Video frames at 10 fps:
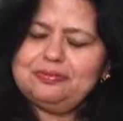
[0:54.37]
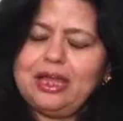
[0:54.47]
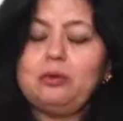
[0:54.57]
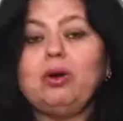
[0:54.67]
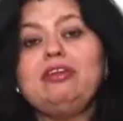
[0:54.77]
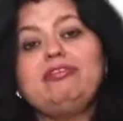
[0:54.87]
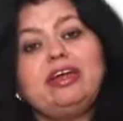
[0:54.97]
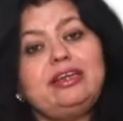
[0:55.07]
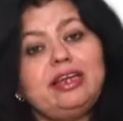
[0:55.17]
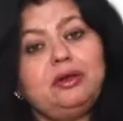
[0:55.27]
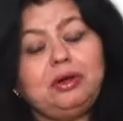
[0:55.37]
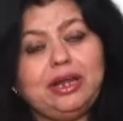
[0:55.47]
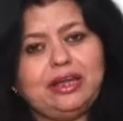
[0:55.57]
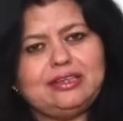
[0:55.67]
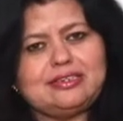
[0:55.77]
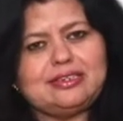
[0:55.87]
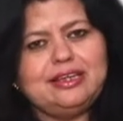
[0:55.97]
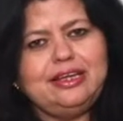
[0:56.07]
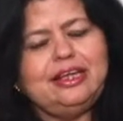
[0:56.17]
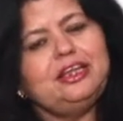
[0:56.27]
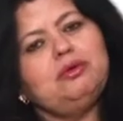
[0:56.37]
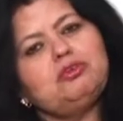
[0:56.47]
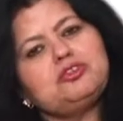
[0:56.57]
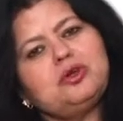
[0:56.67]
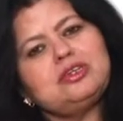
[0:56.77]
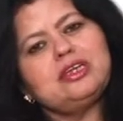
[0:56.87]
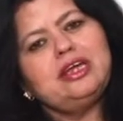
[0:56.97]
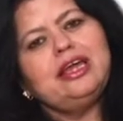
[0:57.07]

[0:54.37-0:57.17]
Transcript: and one fine day I realized there was not